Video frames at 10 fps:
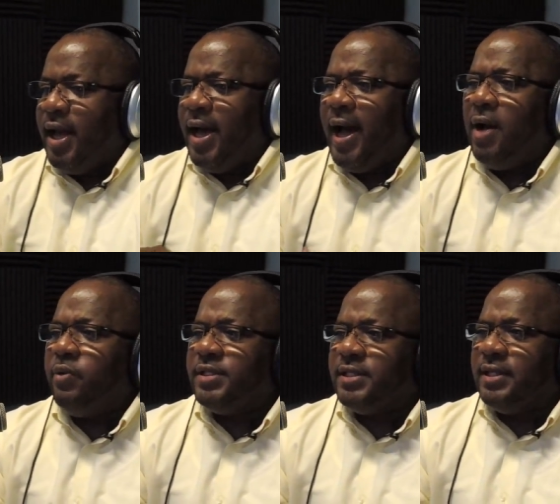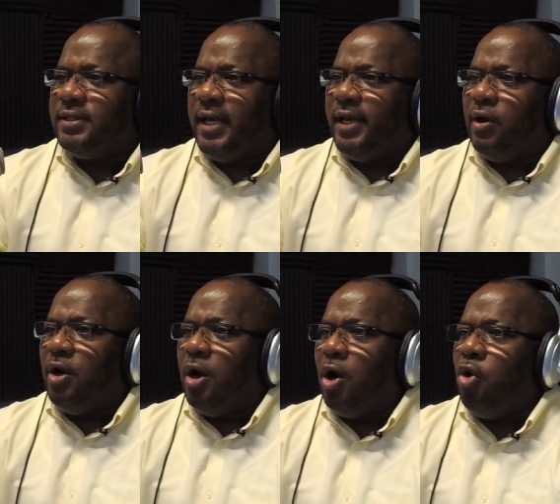How is it then a,
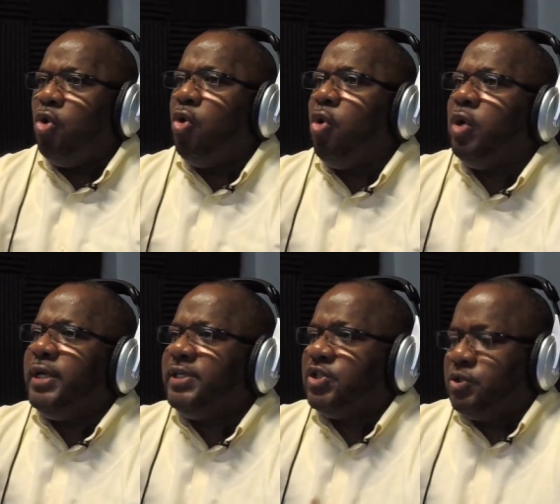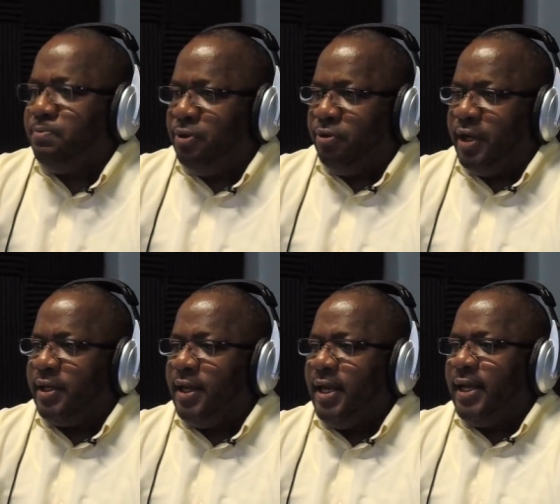a Holy Spirit